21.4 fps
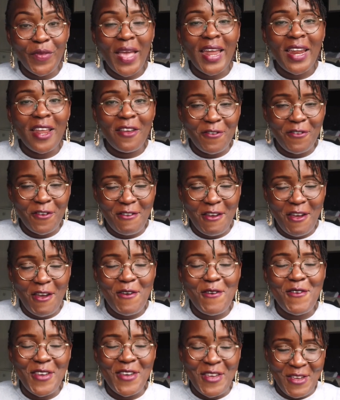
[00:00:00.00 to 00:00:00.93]
And if you
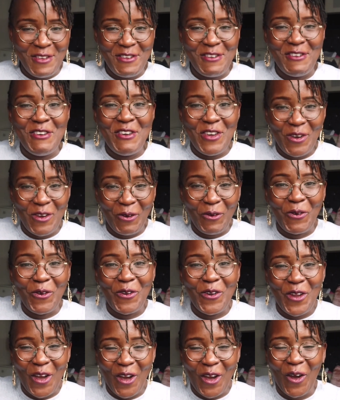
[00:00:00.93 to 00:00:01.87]
know,
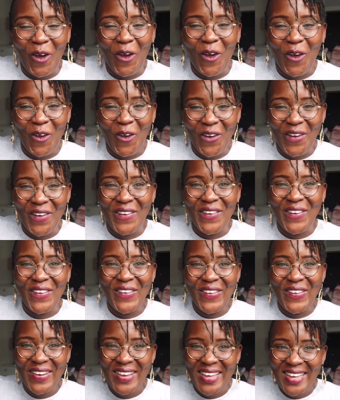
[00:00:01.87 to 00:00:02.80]
you know.
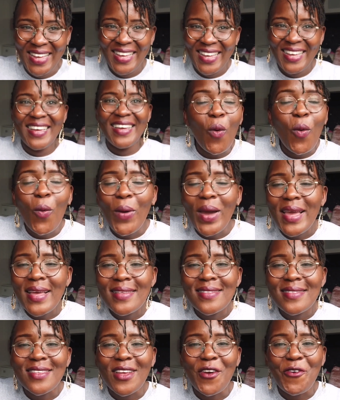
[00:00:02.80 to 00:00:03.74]

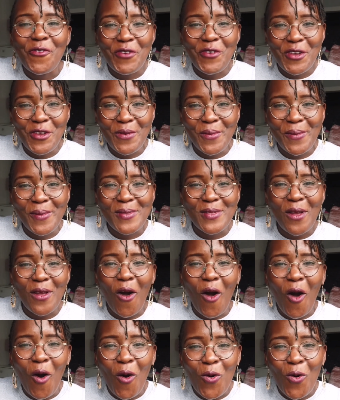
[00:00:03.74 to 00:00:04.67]
Always reuse
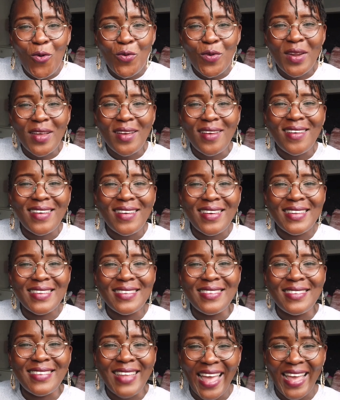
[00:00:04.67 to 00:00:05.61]
old
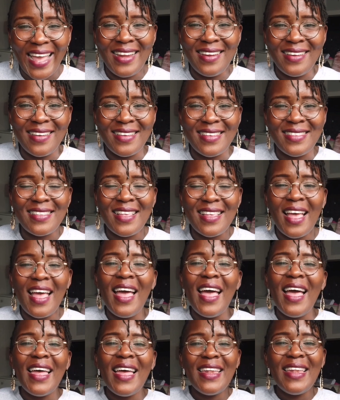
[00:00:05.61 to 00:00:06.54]
containers.
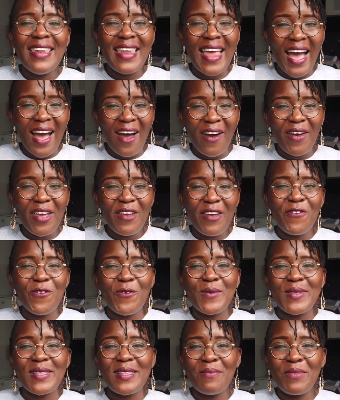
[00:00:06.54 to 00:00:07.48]
Now, if
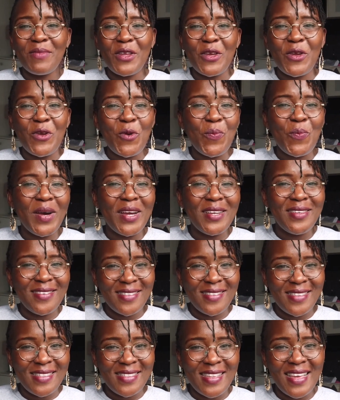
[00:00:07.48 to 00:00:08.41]
you are somebody who
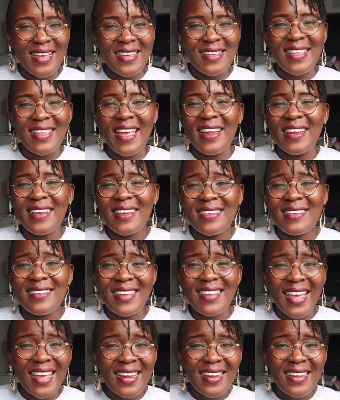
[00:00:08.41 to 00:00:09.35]
purchases things in
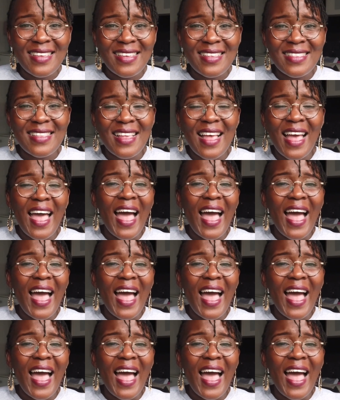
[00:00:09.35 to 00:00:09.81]
containers